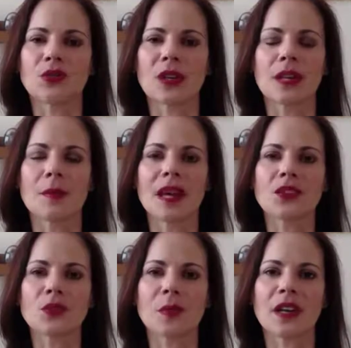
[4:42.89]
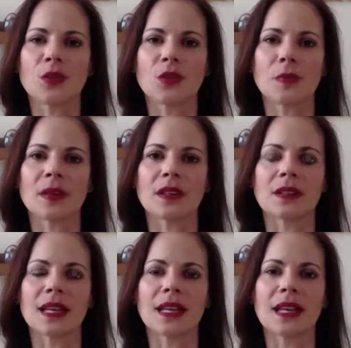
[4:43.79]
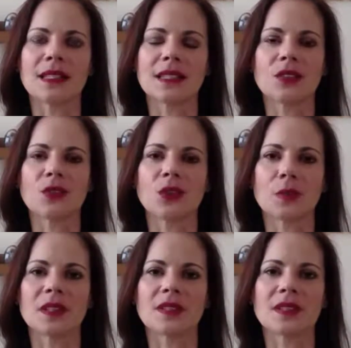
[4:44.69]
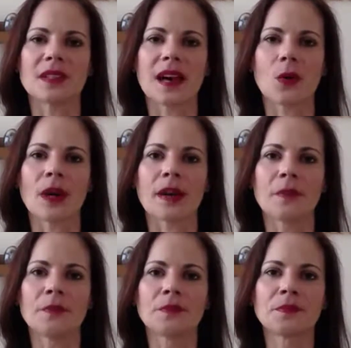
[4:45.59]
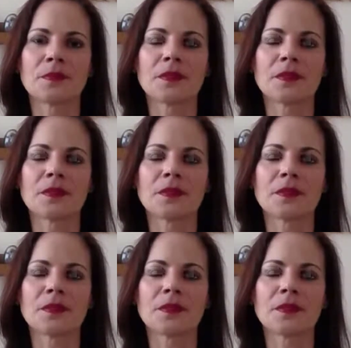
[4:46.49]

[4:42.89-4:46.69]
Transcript: by joining a mastermind group and getting ideas for your business that way.